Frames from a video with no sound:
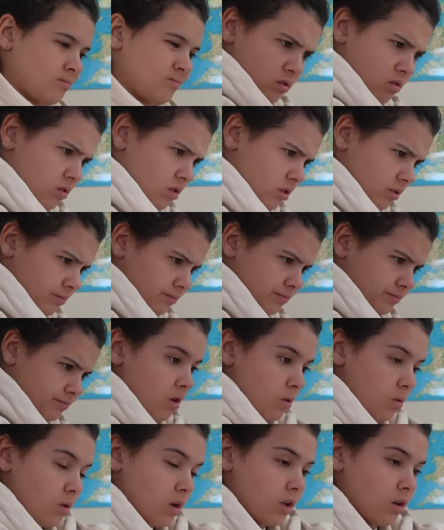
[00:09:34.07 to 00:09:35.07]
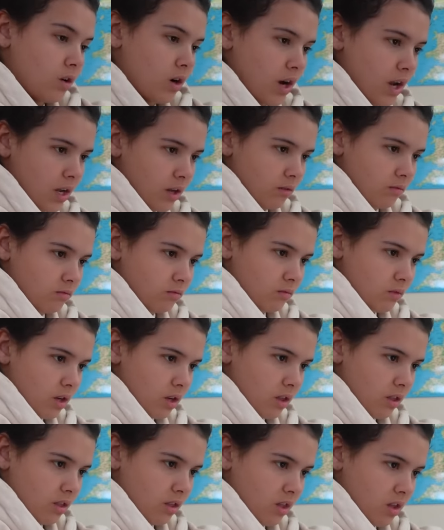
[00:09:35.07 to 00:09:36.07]
Cool. Well, great.
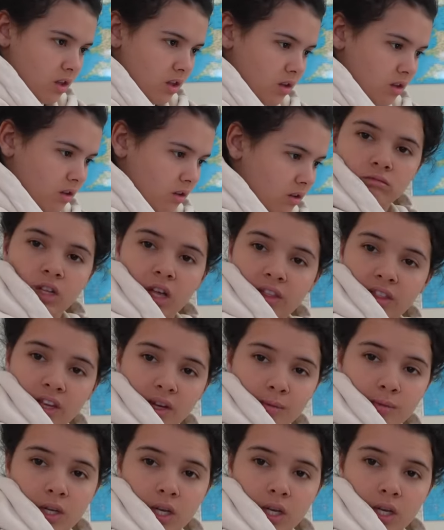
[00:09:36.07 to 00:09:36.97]
I think I'm